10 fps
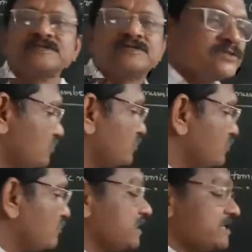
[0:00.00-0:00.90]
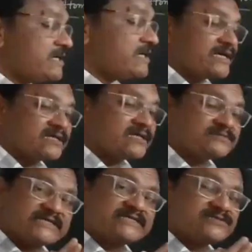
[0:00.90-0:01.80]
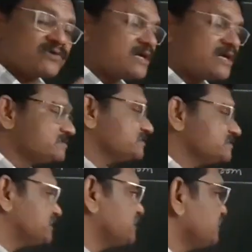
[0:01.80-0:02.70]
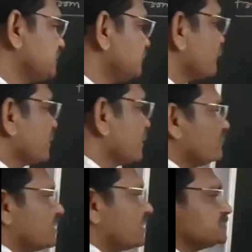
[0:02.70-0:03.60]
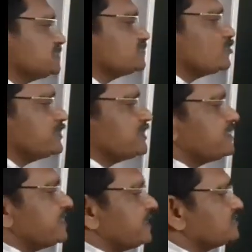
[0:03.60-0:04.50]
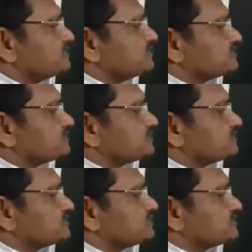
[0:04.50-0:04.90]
So Moeller diagram states what? See, what is Moeller diagram?